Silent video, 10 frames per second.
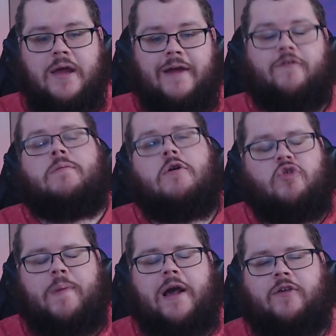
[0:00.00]
Now, for most
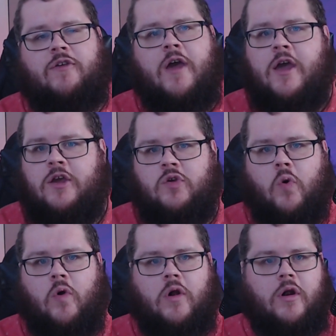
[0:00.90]
specs,
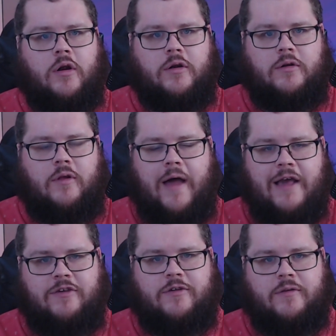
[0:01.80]
your
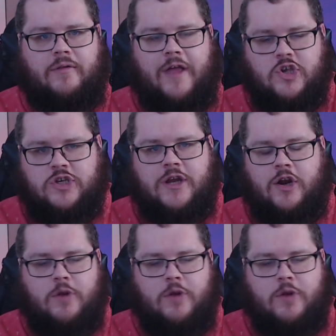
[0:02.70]
class legendary,